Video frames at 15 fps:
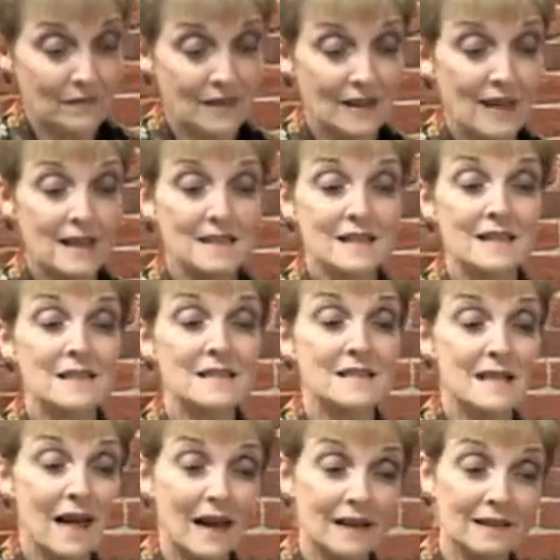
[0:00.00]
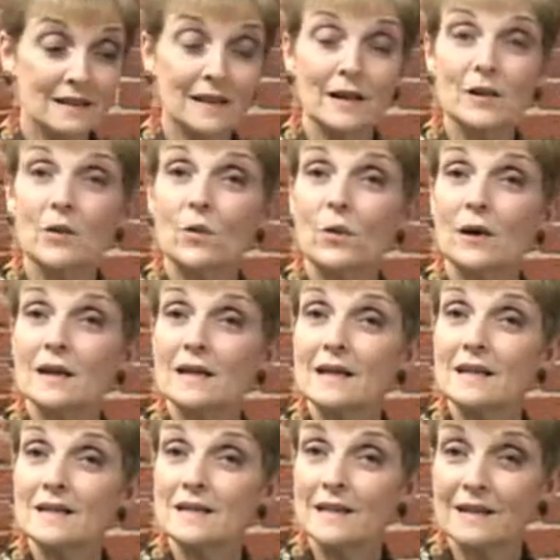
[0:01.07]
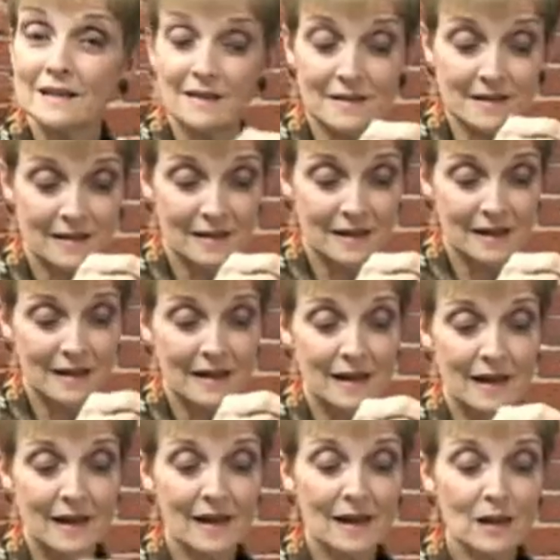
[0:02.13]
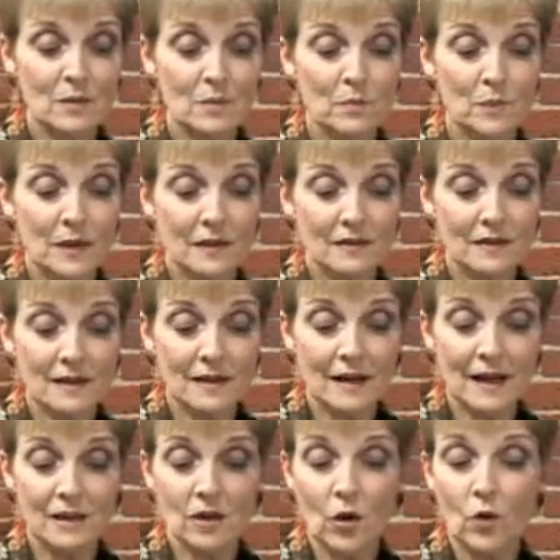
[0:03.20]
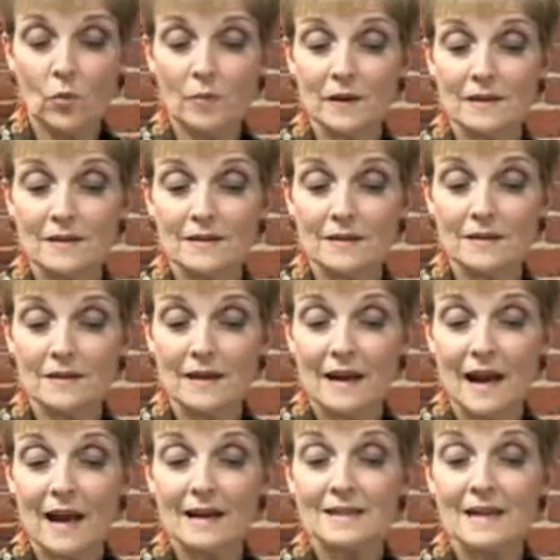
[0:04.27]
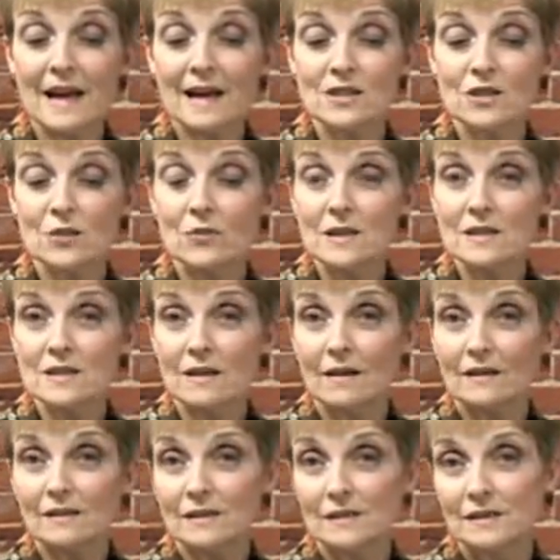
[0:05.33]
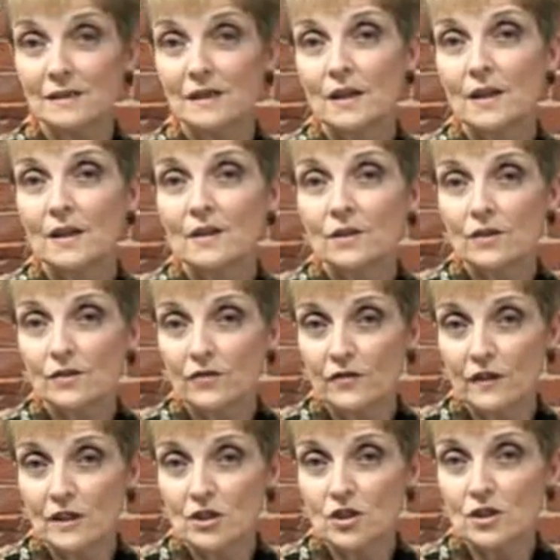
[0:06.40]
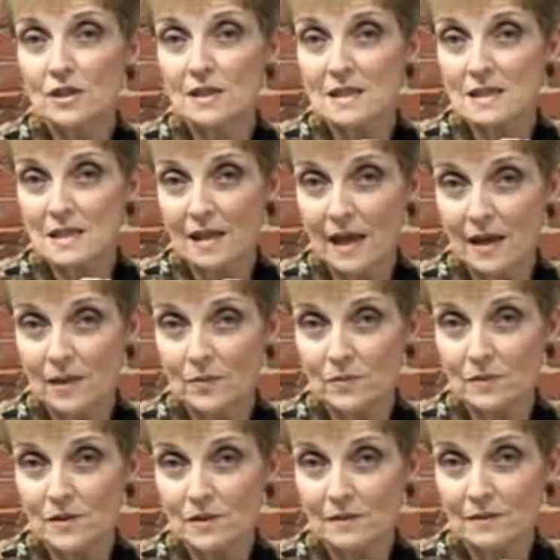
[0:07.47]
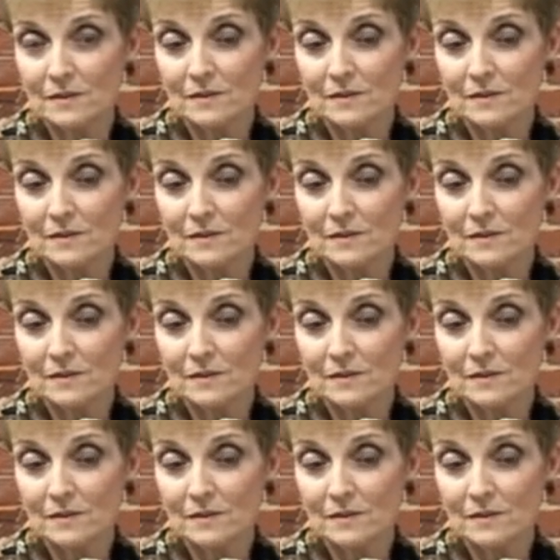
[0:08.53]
That's exactly what he did. He bit the net open, and as a result, the fish escaped.